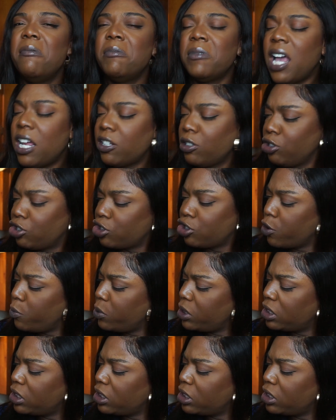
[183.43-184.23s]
Not too sure what